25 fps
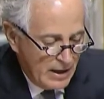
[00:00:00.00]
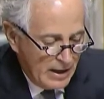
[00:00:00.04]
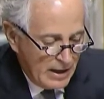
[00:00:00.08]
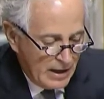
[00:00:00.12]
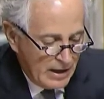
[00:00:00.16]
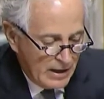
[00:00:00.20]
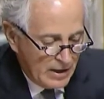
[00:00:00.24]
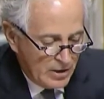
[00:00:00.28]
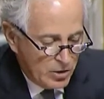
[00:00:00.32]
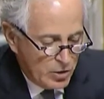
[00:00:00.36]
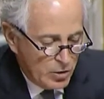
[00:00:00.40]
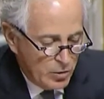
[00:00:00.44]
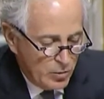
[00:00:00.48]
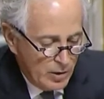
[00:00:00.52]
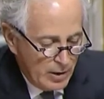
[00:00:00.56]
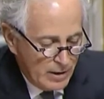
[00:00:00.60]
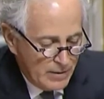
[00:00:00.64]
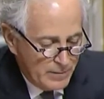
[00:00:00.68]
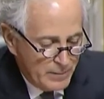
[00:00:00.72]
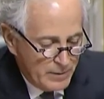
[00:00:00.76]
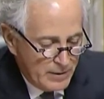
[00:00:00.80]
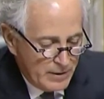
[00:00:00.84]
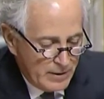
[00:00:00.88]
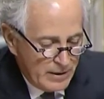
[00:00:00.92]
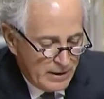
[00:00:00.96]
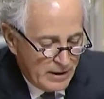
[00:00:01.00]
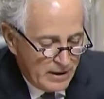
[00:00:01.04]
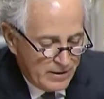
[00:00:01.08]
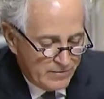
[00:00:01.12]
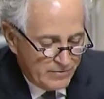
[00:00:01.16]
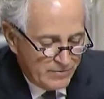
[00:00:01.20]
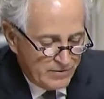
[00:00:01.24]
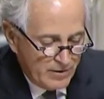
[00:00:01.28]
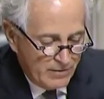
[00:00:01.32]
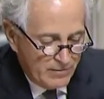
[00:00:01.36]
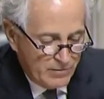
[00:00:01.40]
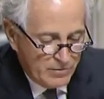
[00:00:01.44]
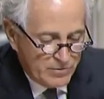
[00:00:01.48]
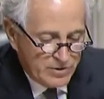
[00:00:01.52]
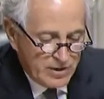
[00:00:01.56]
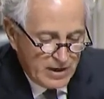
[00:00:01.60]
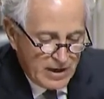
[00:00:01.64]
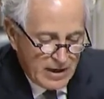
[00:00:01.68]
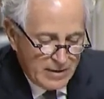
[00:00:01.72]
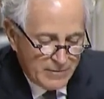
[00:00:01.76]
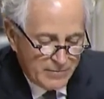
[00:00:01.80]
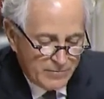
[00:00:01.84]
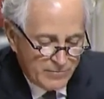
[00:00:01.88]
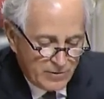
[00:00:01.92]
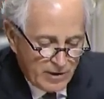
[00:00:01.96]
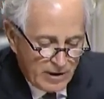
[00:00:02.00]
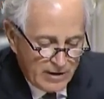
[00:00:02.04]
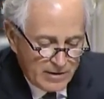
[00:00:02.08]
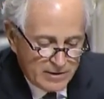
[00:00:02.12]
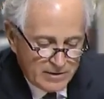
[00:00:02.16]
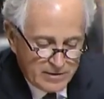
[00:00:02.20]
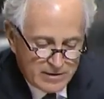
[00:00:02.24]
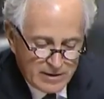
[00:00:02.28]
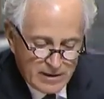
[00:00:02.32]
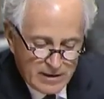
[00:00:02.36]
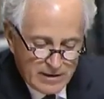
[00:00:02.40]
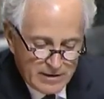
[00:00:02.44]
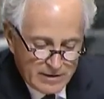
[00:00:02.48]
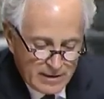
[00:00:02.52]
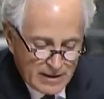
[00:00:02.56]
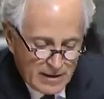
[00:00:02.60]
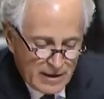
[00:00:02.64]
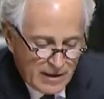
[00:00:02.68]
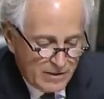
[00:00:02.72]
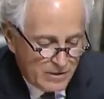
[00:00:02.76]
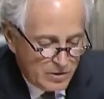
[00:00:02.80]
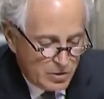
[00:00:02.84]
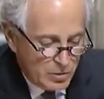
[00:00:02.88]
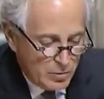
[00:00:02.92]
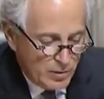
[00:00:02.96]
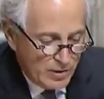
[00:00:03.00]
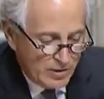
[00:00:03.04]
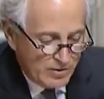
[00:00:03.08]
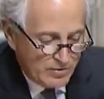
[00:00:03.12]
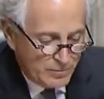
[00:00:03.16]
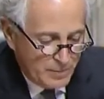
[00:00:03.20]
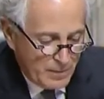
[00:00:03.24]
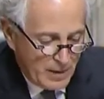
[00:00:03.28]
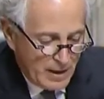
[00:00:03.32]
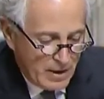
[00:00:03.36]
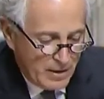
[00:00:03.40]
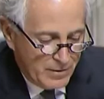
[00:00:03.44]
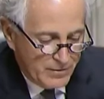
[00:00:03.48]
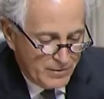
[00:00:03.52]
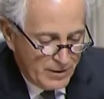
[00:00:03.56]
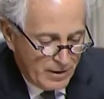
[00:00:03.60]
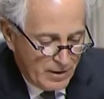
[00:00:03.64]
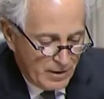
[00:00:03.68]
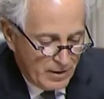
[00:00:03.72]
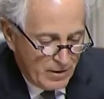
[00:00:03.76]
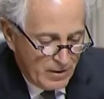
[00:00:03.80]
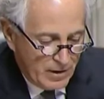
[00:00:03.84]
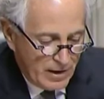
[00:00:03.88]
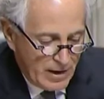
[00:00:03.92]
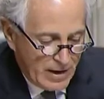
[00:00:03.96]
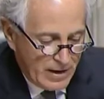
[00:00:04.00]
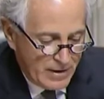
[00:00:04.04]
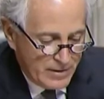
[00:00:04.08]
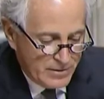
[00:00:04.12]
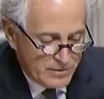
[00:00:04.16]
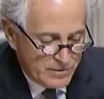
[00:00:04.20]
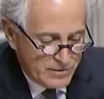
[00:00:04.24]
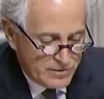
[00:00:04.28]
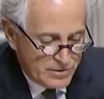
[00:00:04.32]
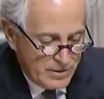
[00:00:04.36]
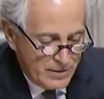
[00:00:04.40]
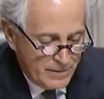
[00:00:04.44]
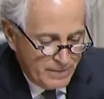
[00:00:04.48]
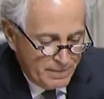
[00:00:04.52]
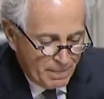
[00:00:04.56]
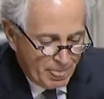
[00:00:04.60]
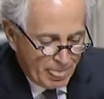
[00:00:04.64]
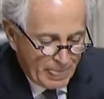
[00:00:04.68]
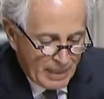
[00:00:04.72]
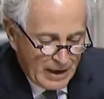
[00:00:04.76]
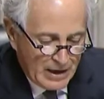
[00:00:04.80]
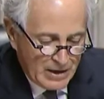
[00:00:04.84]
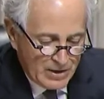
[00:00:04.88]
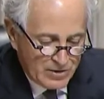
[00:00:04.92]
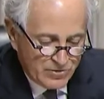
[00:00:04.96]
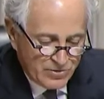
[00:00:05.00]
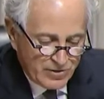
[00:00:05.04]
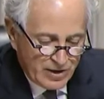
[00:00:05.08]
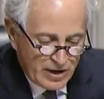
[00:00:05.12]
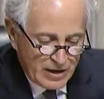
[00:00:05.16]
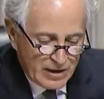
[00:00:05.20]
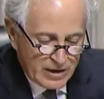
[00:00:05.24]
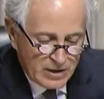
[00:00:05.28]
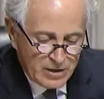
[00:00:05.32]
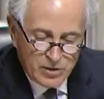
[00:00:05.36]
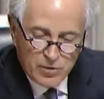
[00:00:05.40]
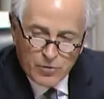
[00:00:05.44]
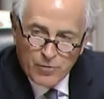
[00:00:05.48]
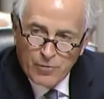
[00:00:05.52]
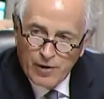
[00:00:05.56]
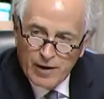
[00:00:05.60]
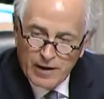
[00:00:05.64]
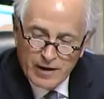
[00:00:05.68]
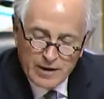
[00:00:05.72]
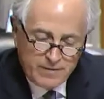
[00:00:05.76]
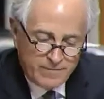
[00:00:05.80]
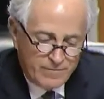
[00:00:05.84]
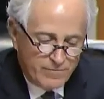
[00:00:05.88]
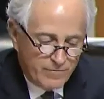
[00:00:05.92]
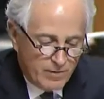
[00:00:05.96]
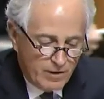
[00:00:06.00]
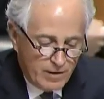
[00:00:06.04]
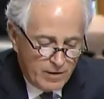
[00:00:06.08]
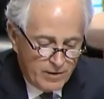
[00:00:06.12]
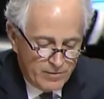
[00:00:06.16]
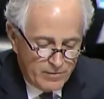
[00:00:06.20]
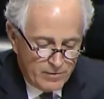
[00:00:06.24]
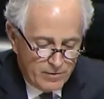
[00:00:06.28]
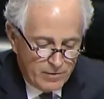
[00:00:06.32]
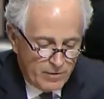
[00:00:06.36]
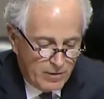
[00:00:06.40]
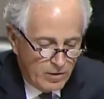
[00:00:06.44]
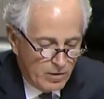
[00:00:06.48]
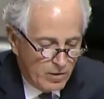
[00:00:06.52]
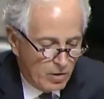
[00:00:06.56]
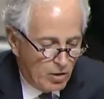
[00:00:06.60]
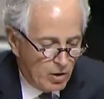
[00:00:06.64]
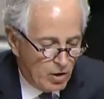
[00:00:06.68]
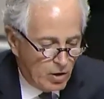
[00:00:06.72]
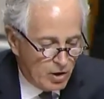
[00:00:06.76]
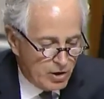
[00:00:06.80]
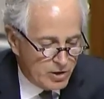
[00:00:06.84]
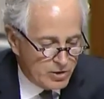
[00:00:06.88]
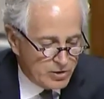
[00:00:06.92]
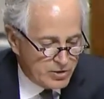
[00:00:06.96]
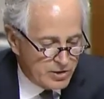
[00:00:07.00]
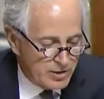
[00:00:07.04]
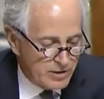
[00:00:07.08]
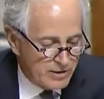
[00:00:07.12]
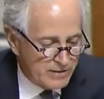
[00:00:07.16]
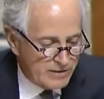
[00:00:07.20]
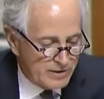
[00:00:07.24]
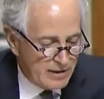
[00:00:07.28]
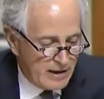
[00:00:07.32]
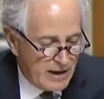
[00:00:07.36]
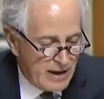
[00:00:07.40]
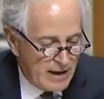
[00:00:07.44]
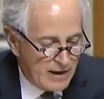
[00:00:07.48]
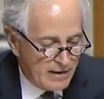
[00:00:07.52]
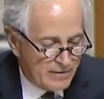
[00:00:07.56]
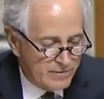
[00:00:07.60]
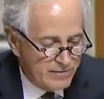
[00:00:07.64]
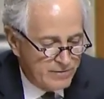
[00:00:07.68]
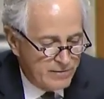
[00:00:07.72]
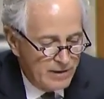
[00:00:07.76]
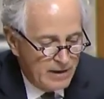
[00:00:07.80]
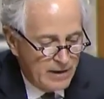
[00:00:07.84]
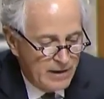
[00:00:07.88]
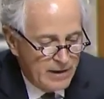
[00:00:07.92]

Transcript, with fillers: AQAP has several times tried to take down U.S. bound airliners and has taken credit for other large attacks.